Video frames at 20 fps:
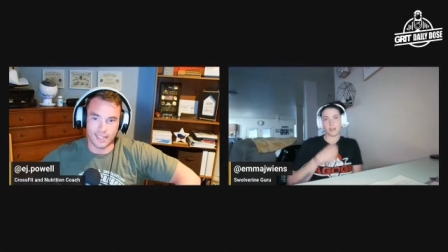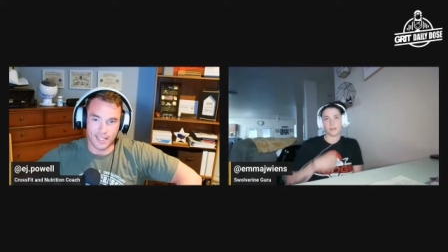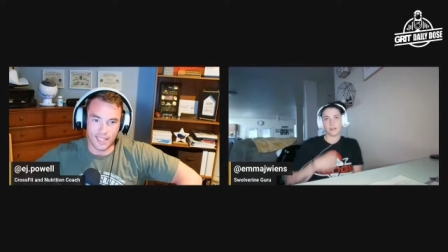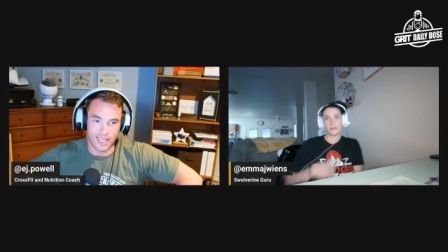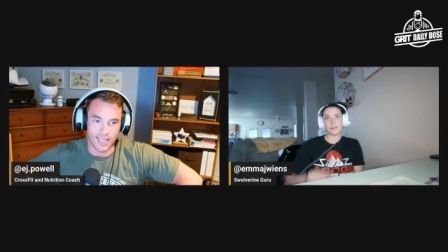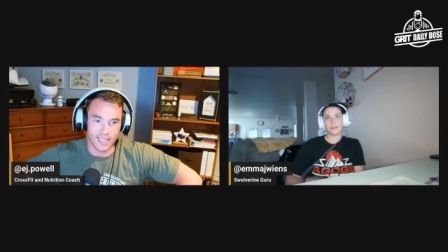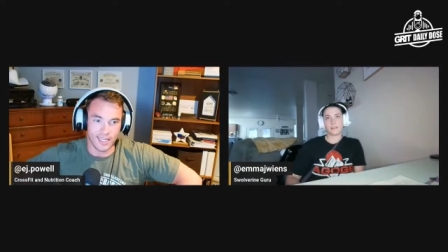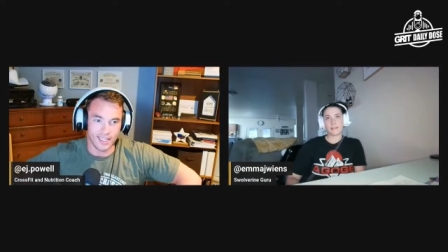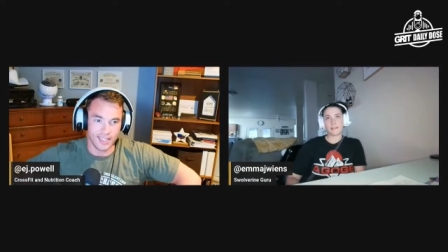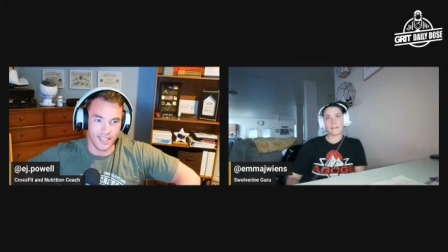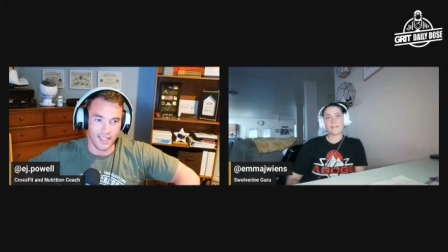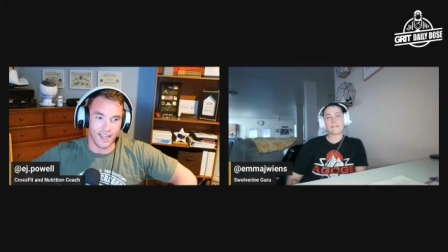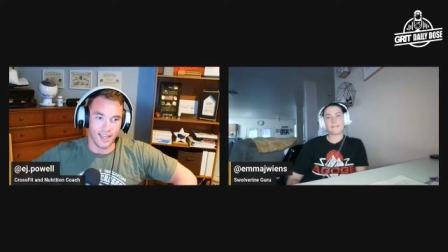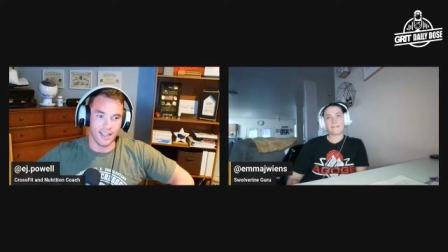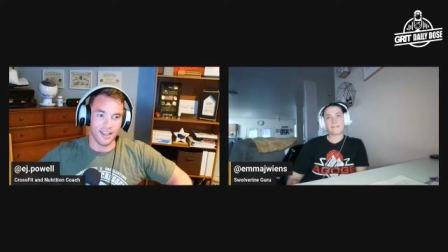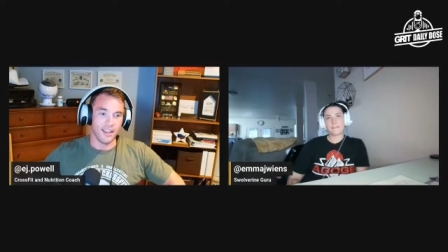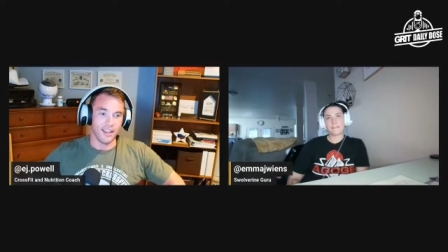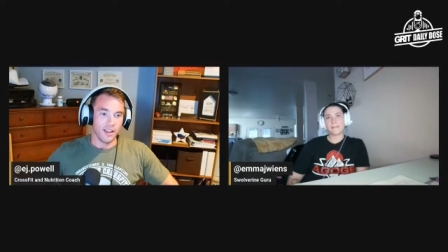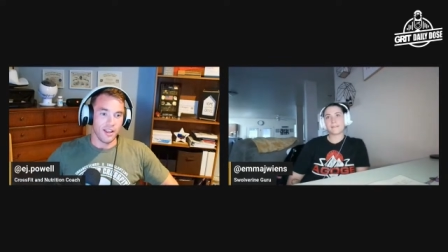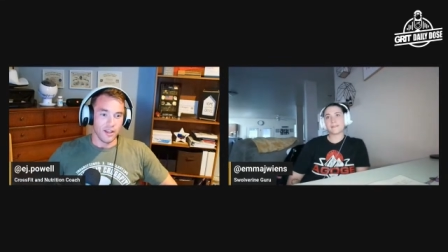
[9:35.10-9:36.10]
that. Yeah.
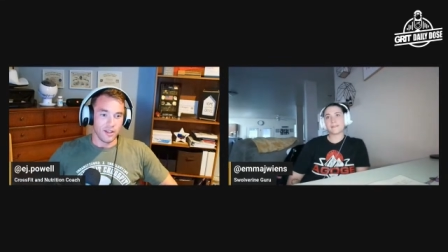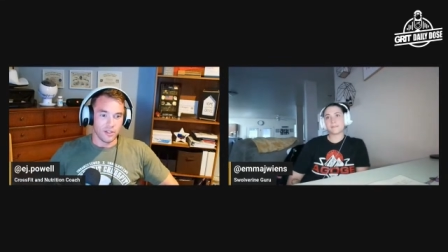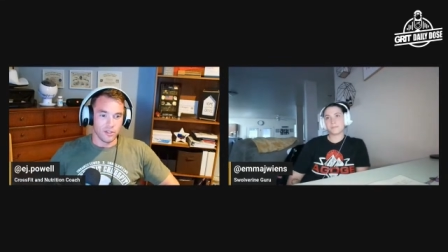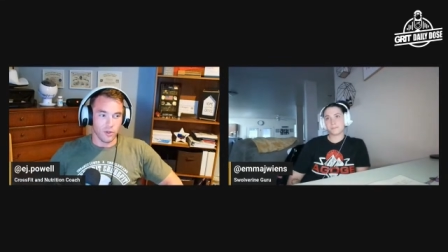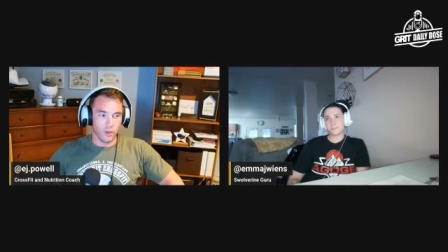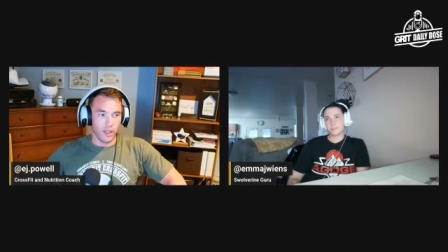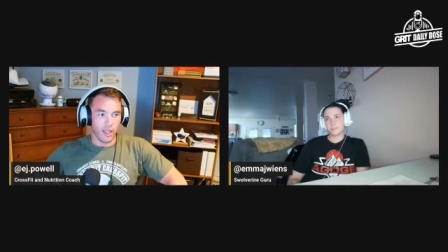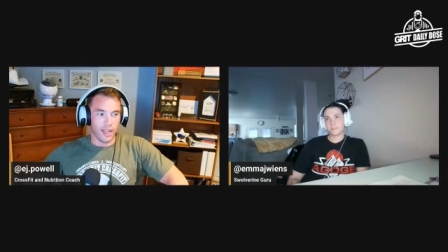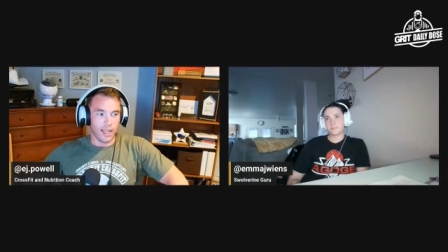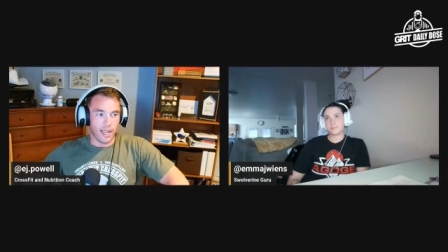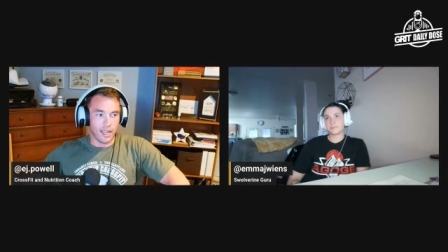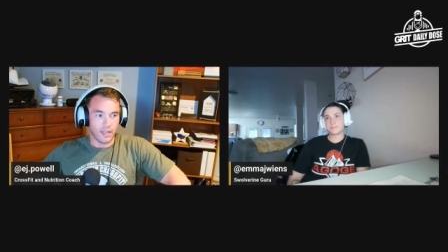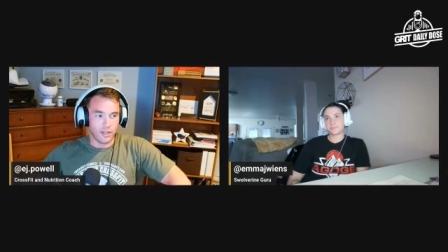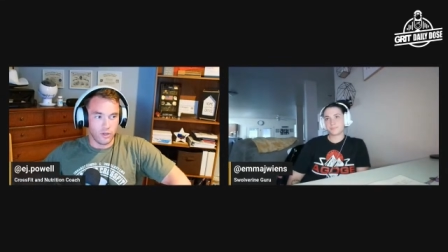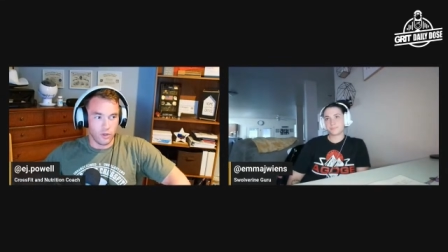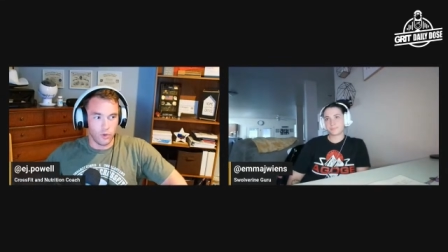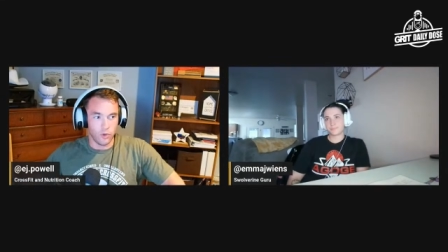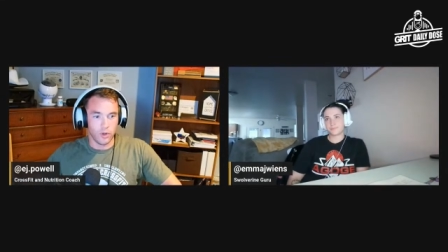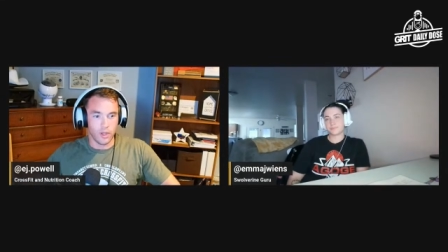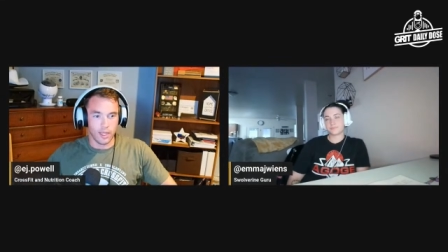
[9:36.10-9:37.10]
So like I do
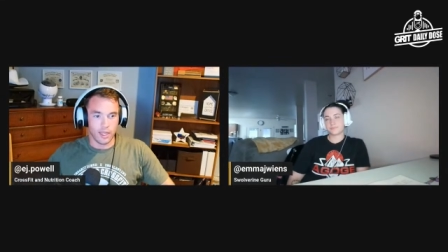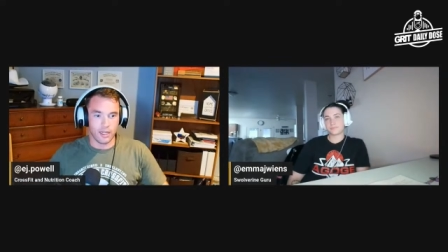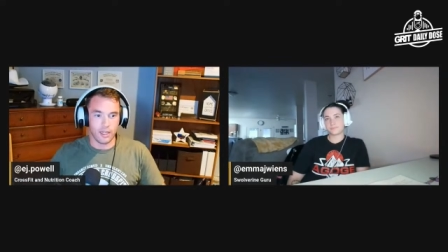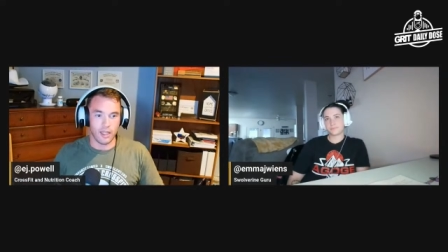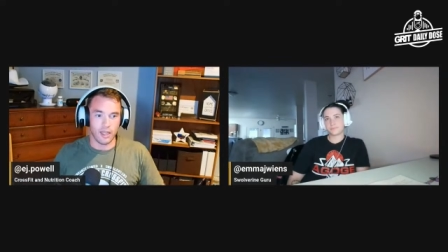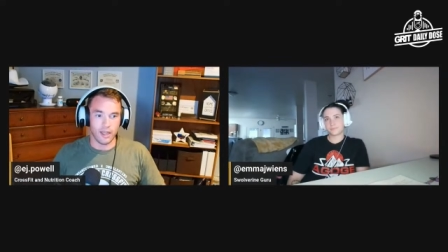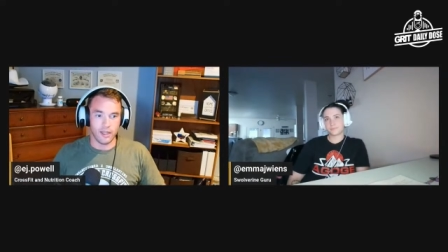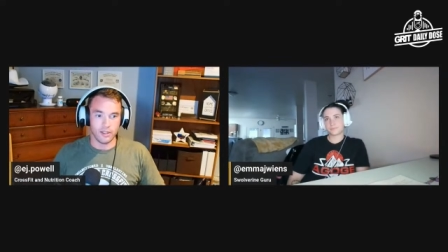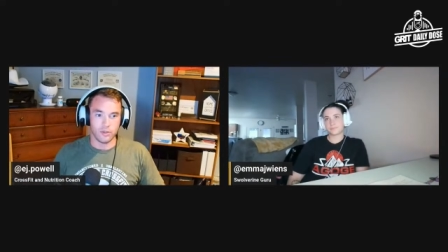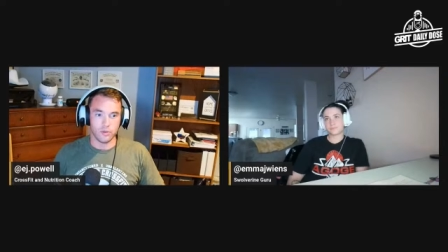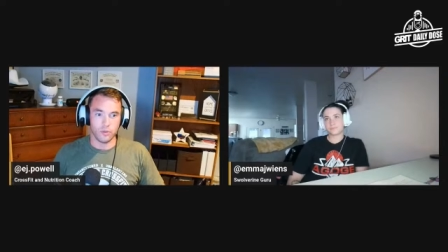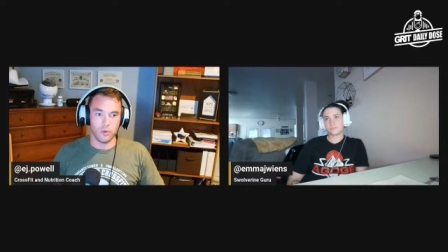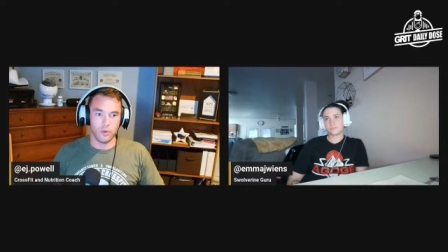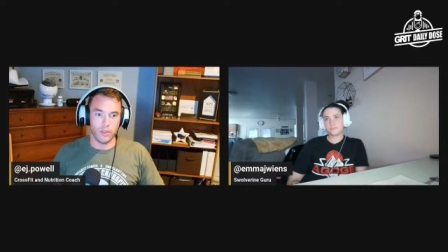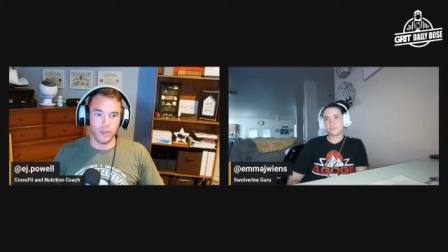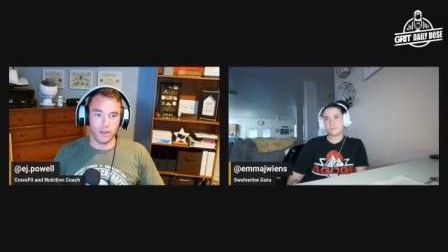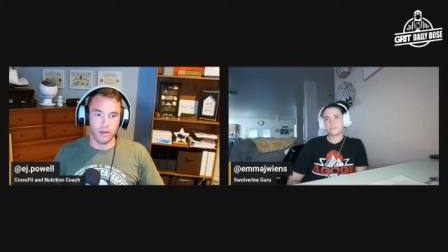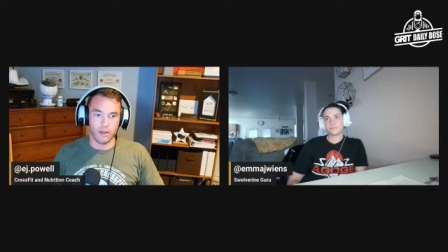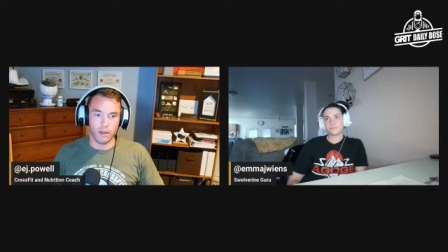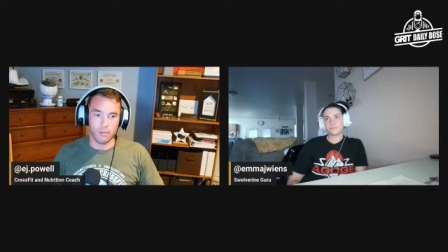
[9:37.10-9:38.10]
get clients where they
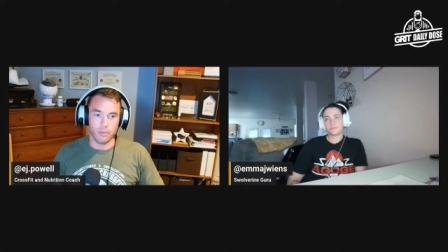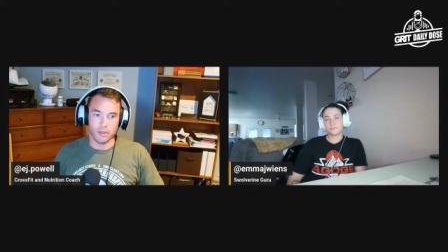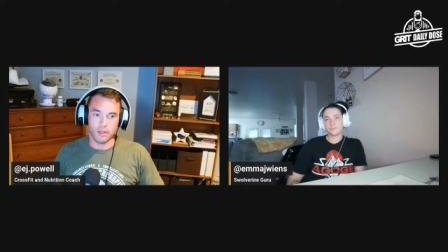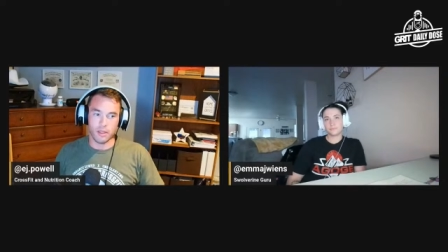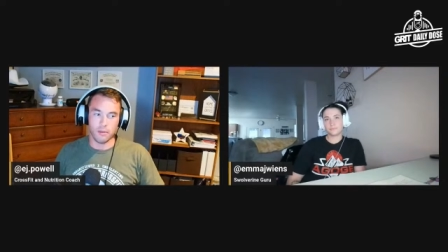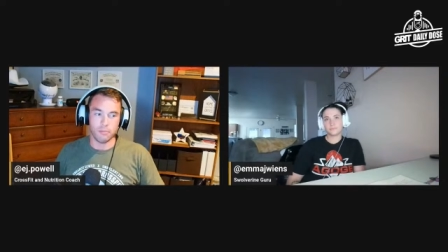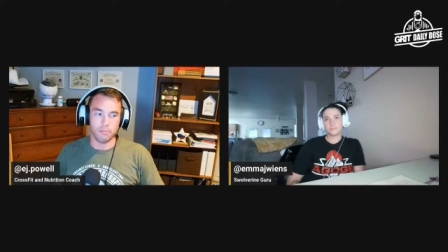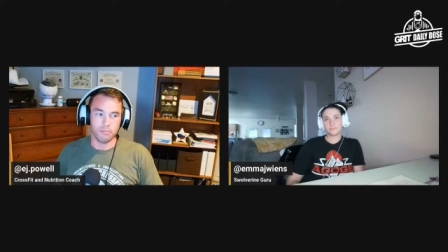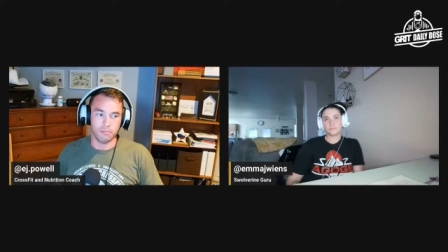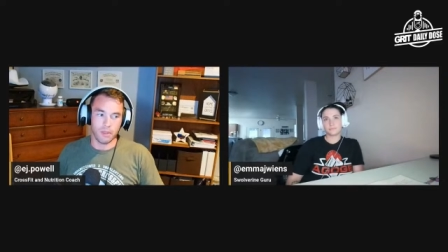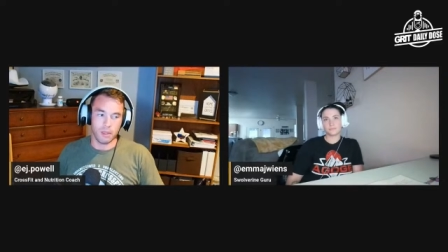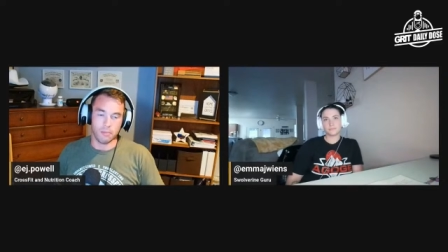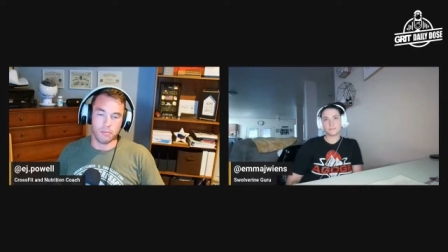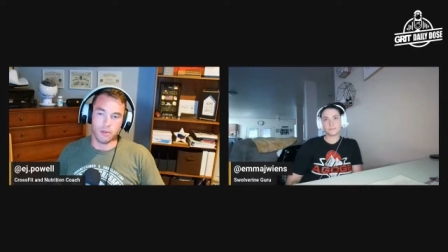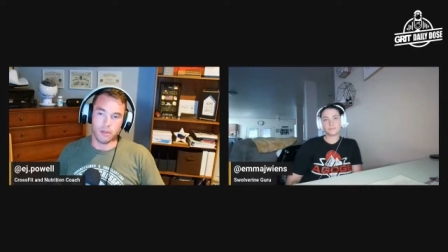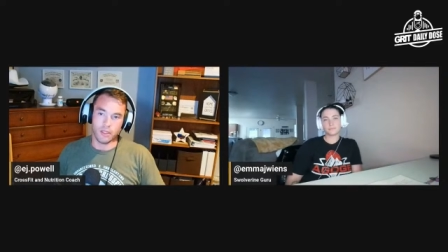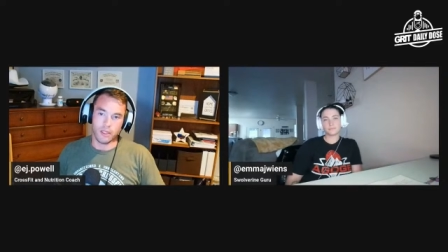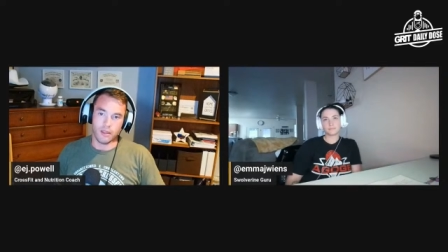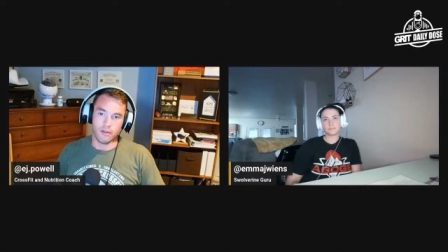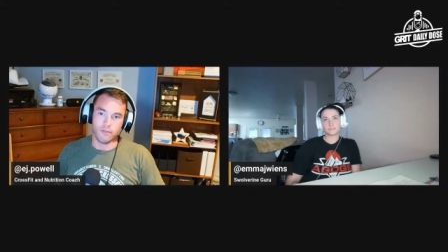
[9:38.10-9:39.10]
come in, they
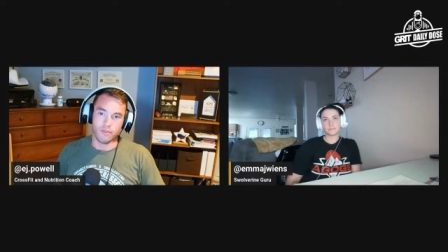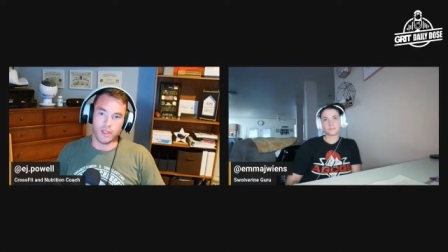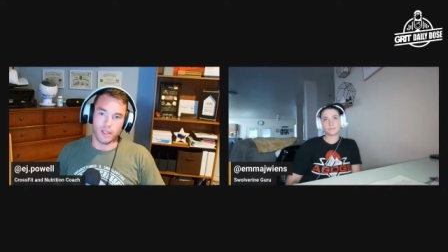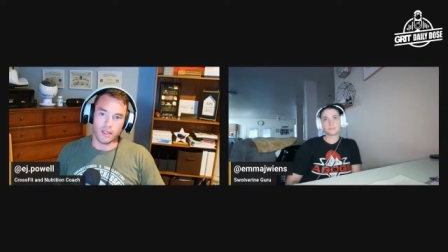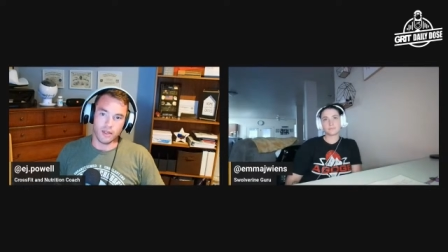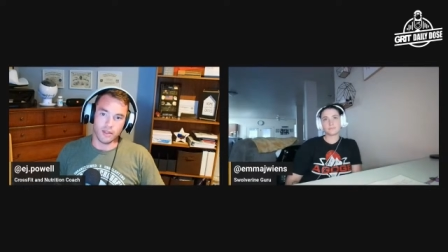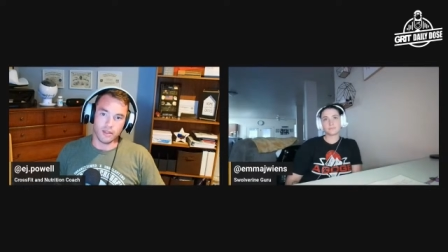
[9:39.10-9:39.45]
believe that